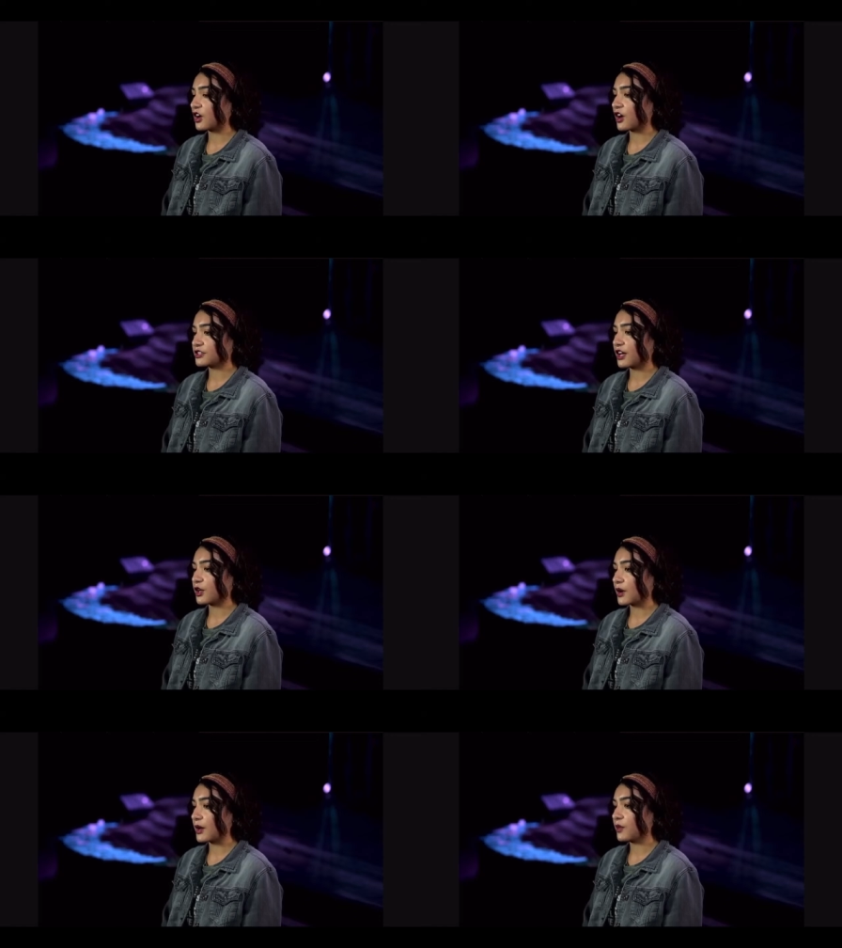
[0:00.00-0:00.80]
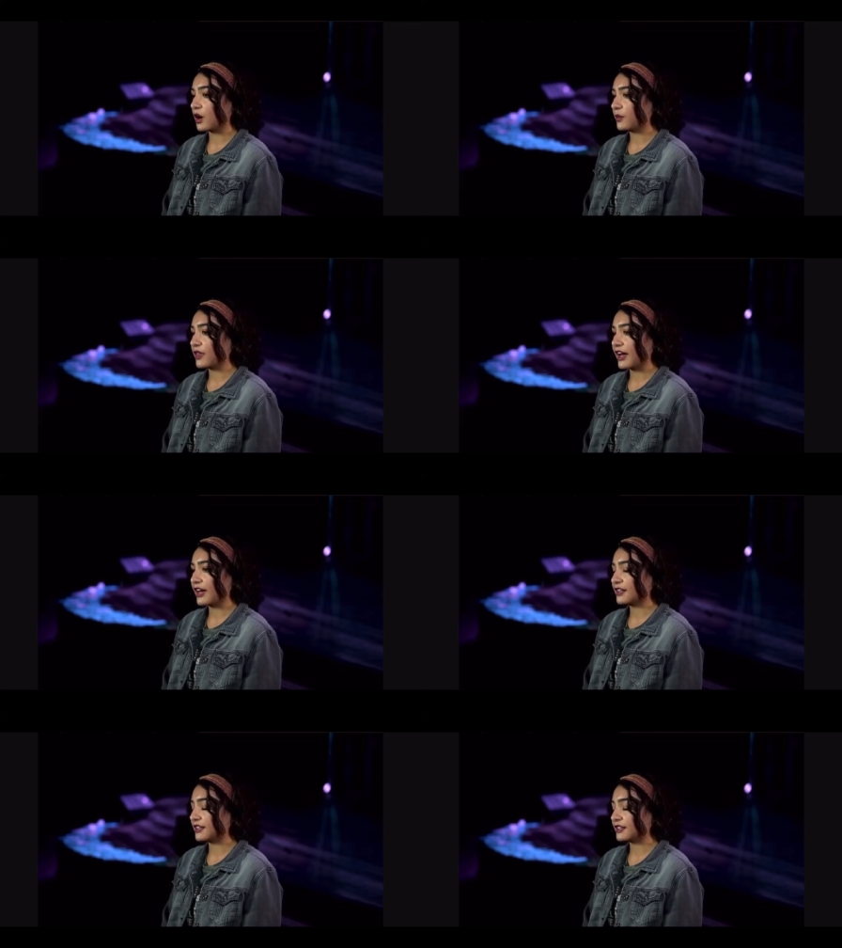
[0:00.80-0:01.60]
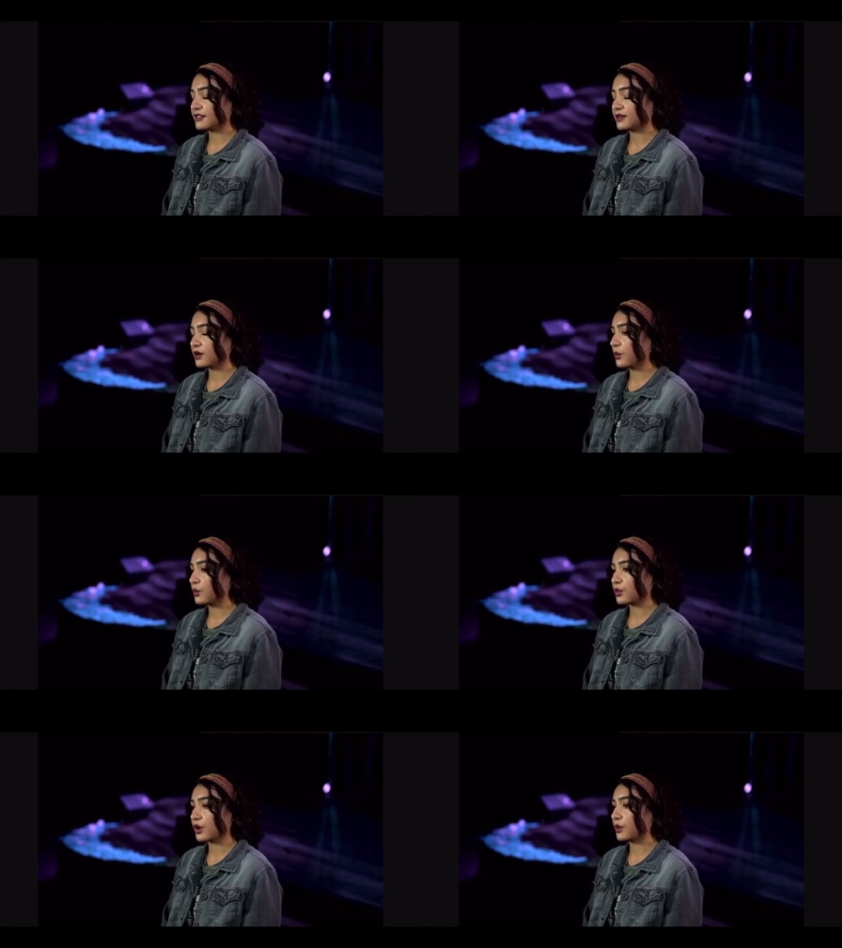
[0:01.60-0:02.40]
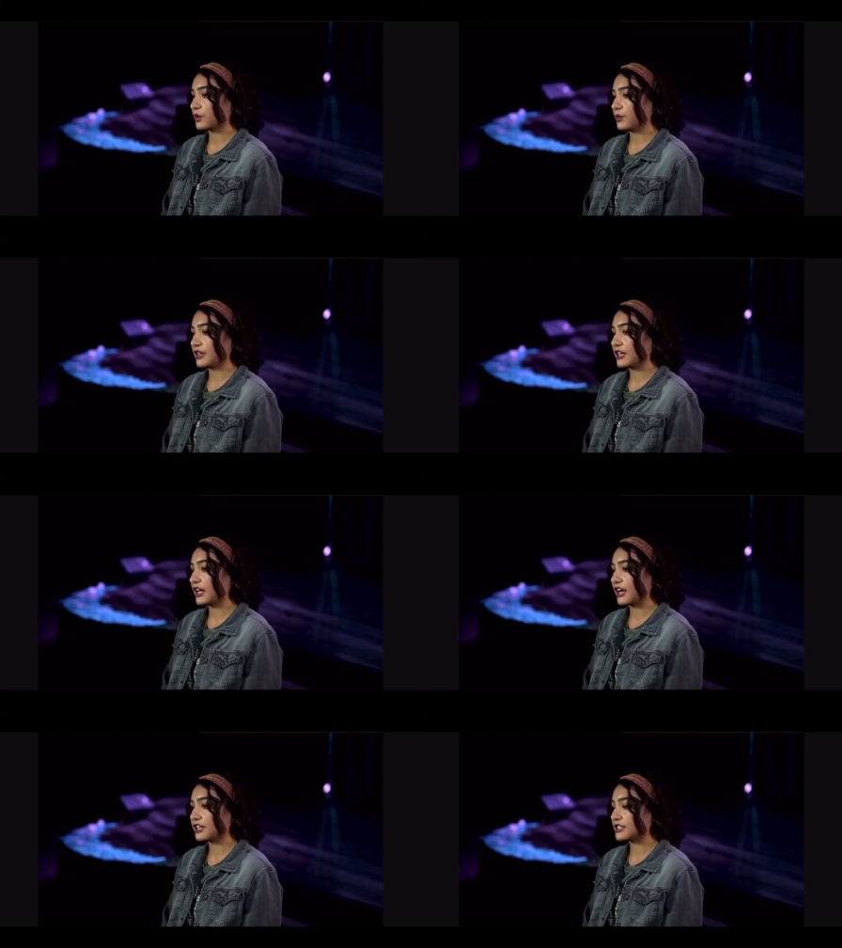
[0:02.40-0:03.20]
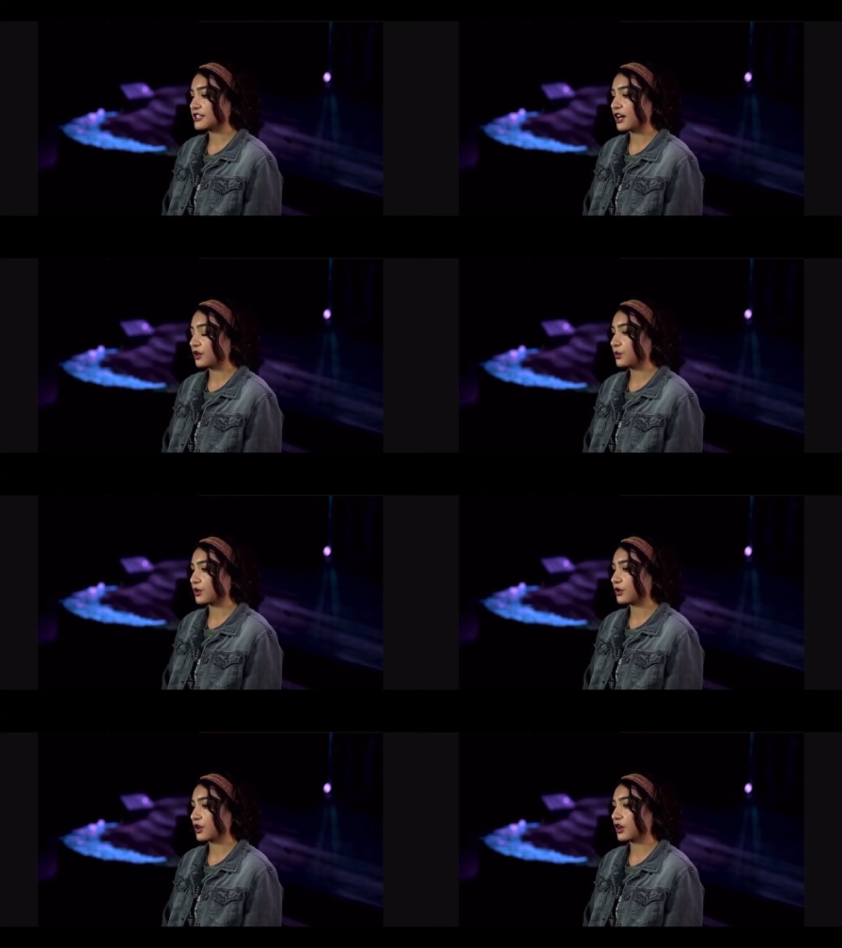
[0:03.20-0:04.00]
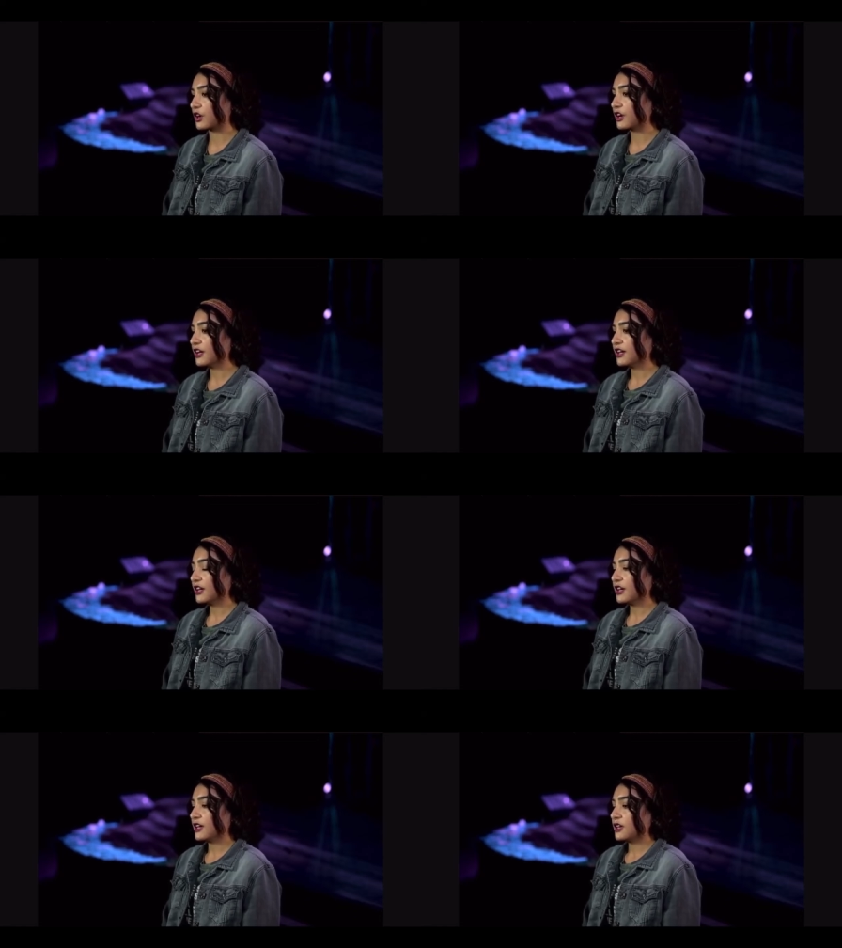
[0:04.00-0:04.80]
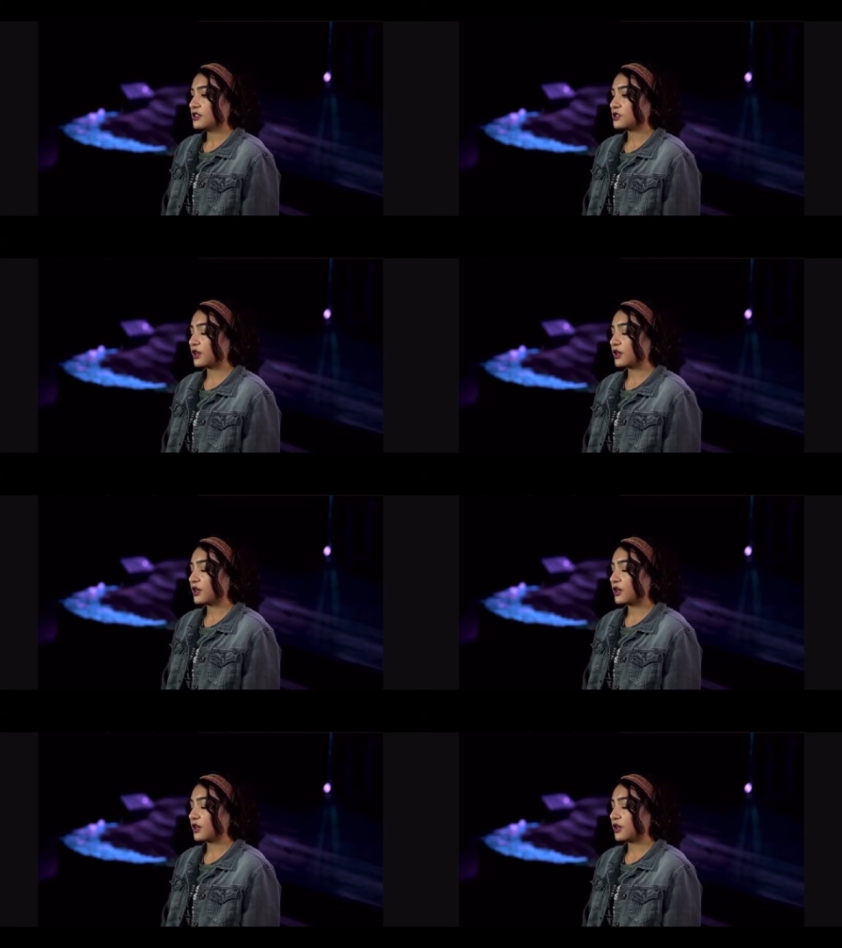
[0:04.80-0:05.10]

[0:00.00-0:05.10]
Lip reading: telling my mom that, like, broke me. And I could tell it broke her. So, like,